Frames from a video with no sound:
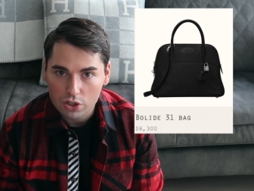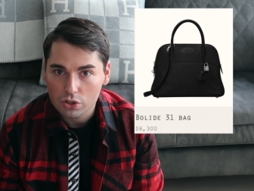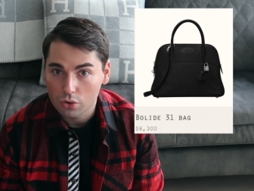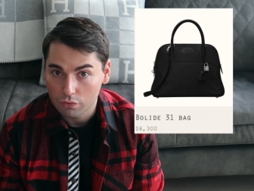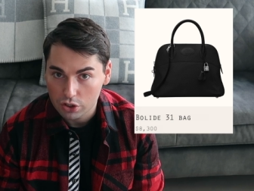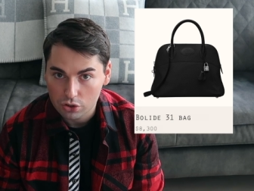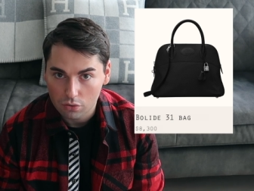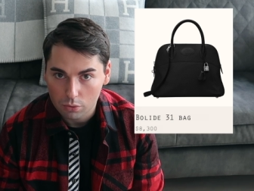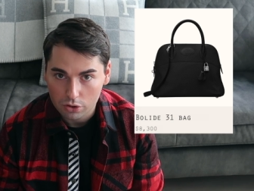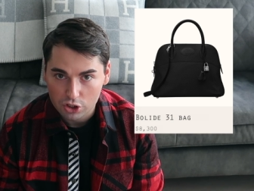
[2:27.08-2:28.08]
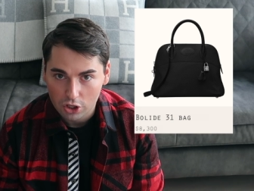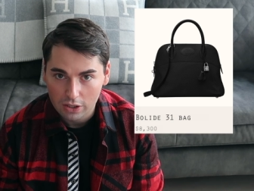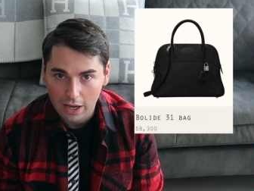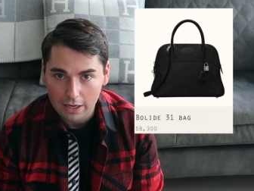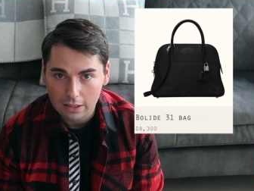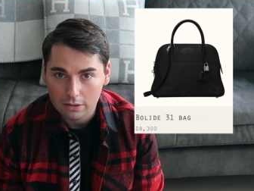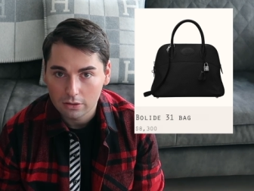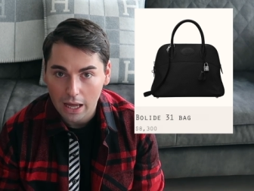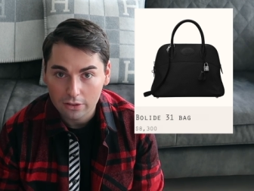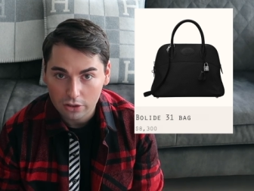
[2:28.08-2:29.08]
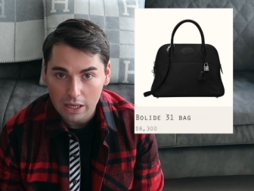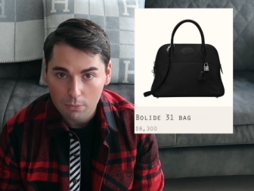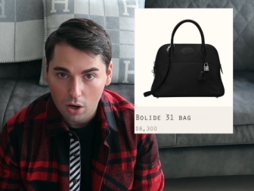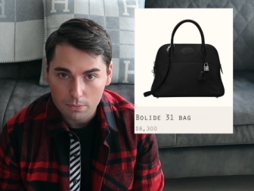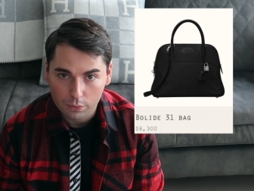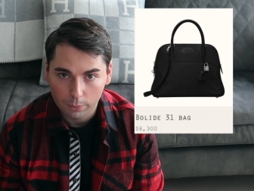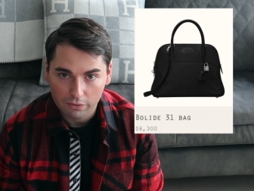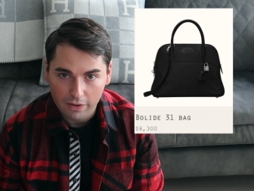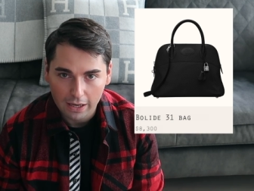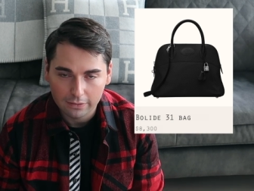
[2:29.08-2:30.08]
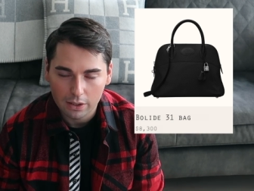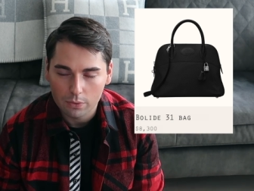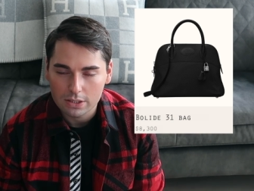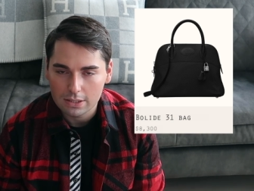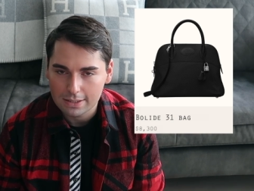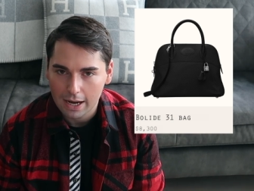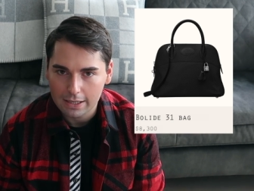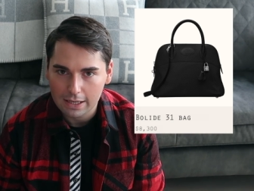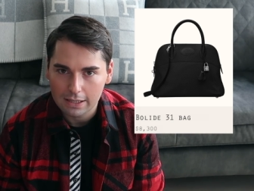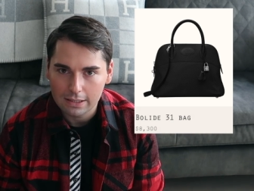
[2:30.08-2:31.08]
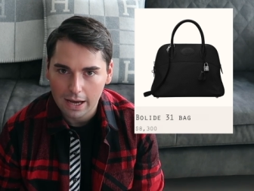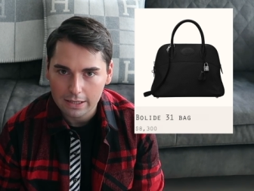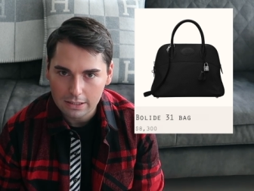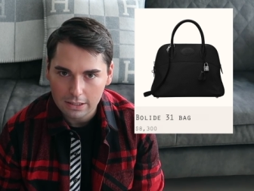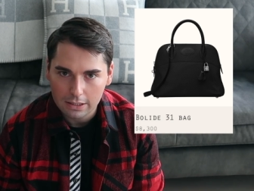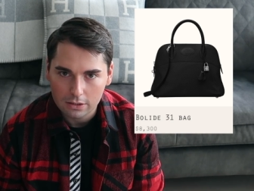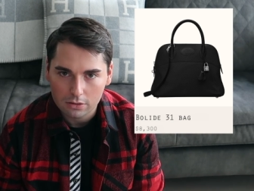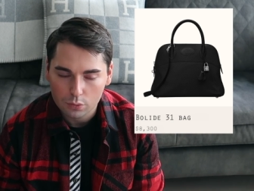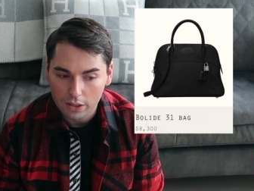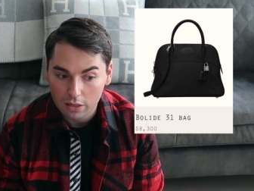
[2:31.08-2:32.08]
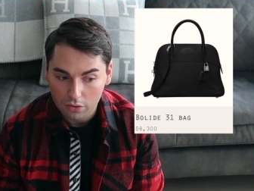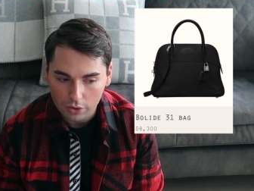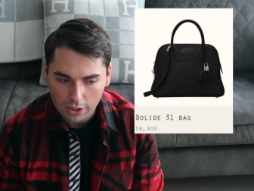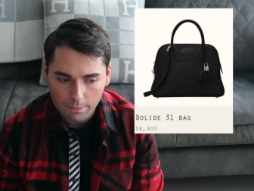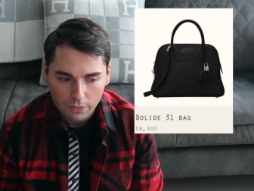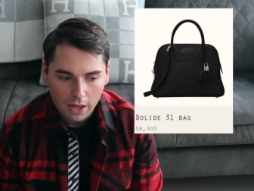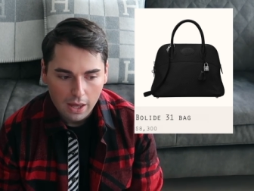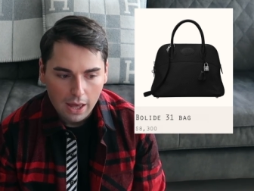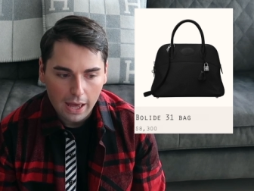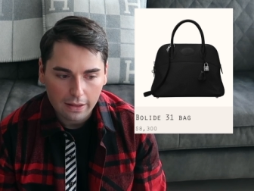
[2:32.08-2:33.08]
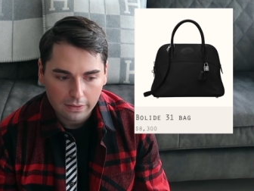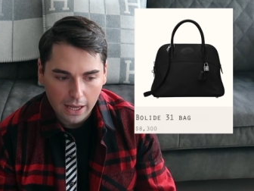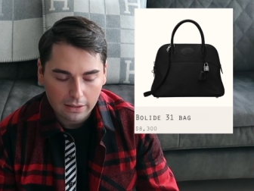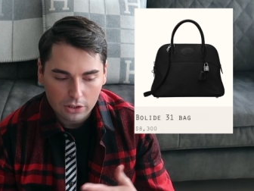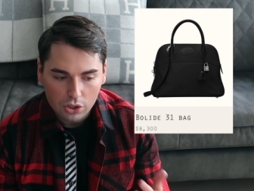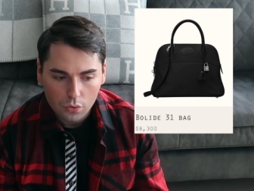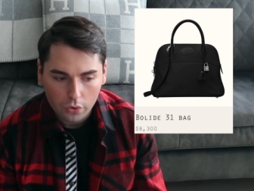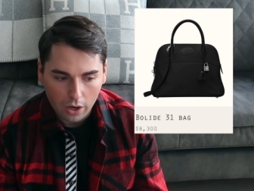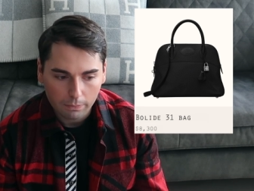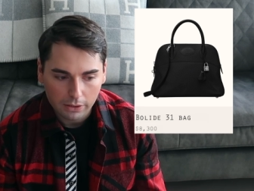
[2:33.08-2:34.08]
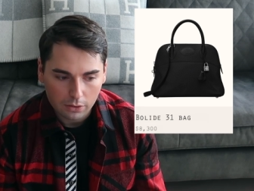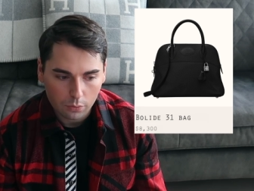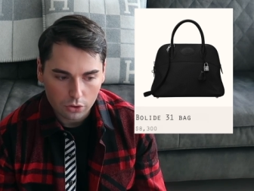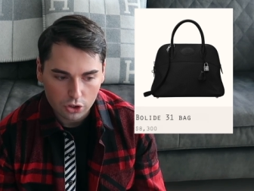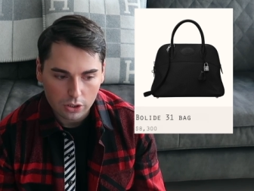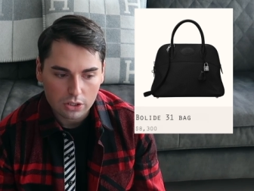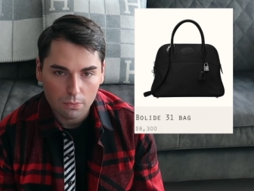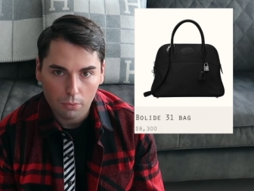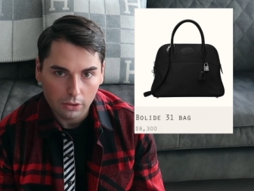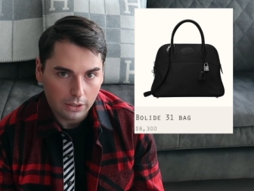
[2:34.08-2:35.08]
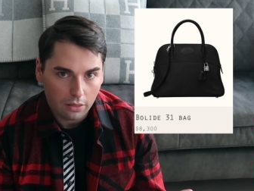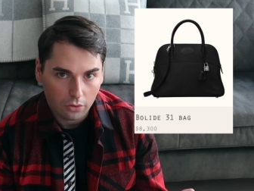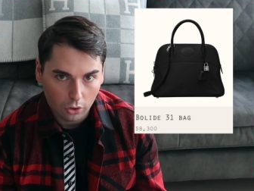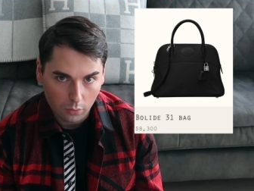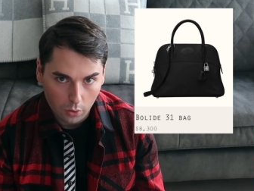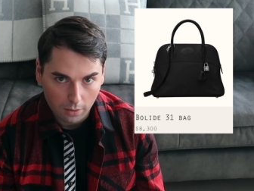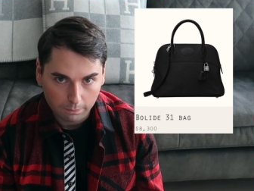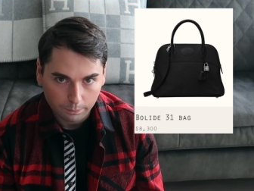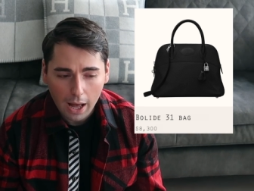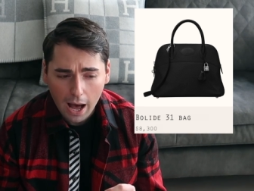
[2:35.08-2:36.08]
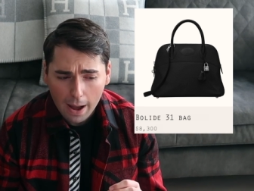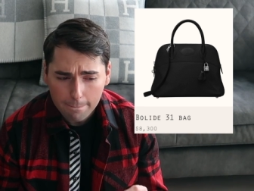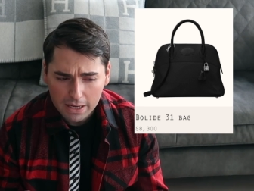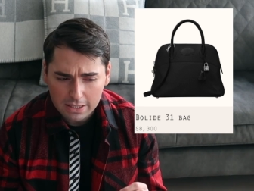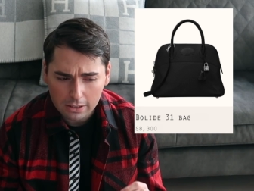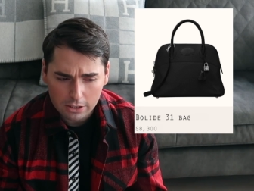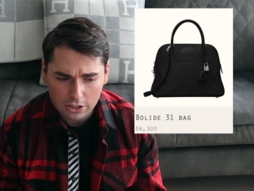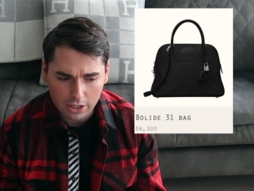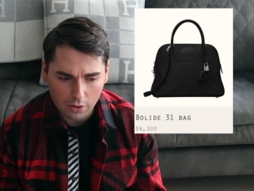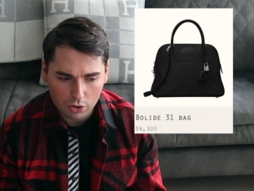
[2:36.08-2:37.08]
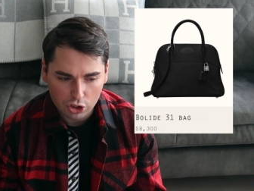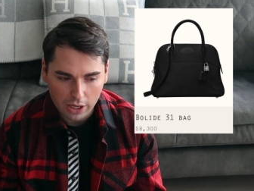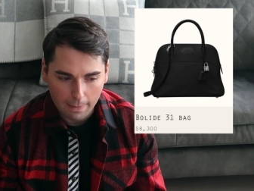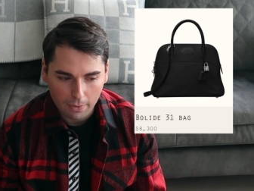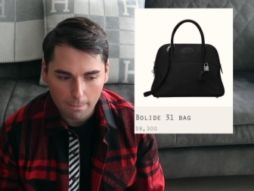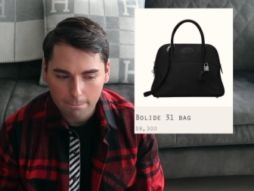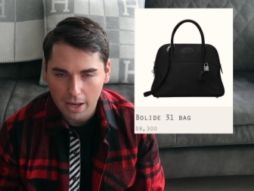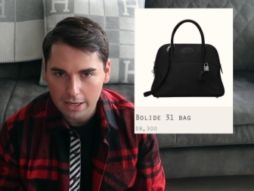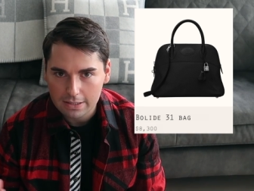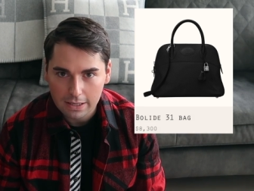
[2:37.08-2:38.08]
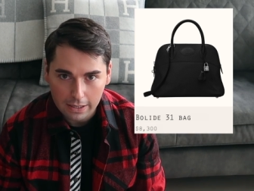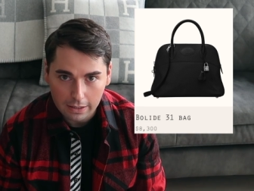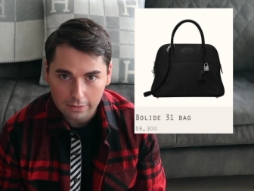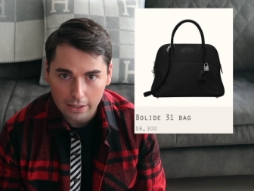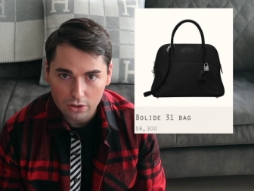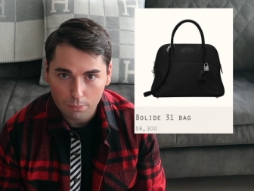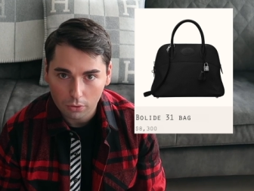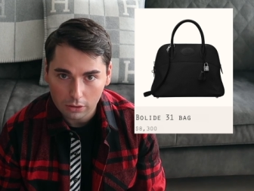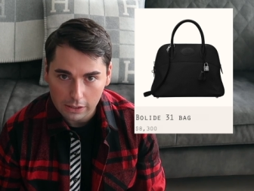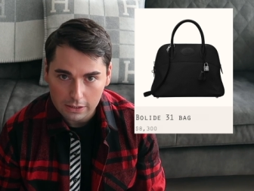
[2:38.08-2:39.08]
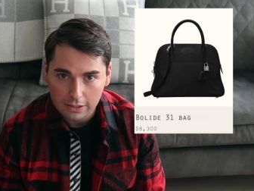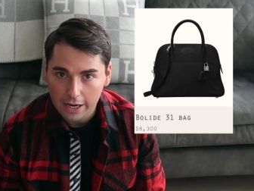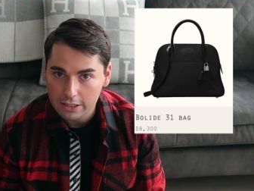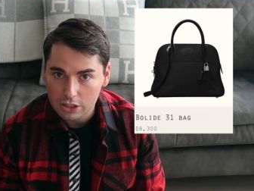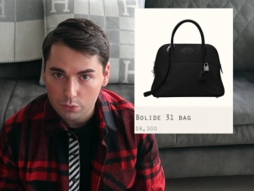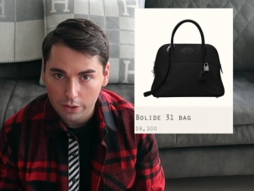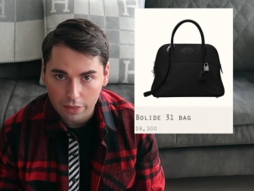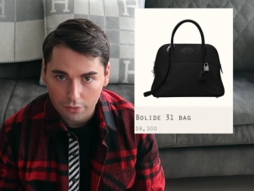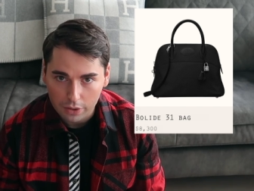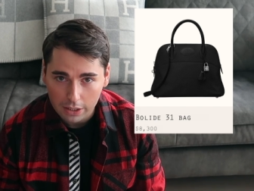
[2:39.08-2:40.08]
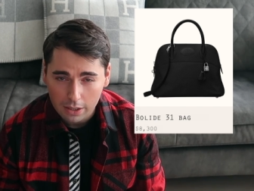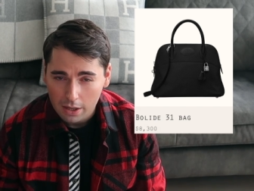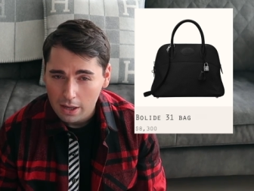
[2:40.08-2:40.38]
is the original version, and the name comes from the fact that it was designed in 1923. And then the newer updated version is the Bolide 31. I basically distinguish them by saying that the Bolide 1923